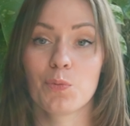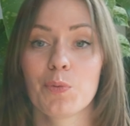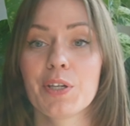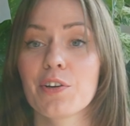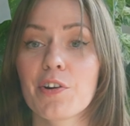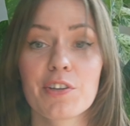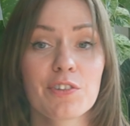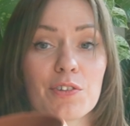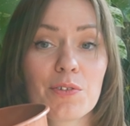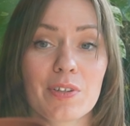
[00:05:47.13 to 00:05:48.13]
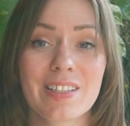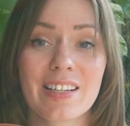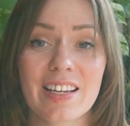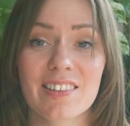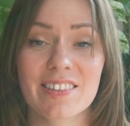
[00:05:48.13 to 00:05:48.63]
We're going to do it
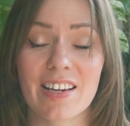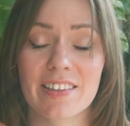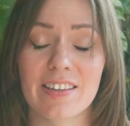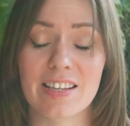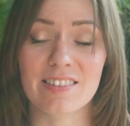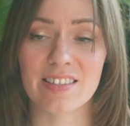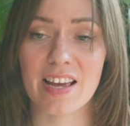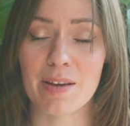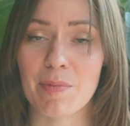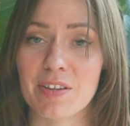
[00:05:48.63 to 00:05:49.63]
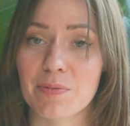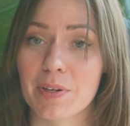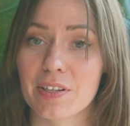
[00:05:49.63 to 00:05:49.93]
the exact same as we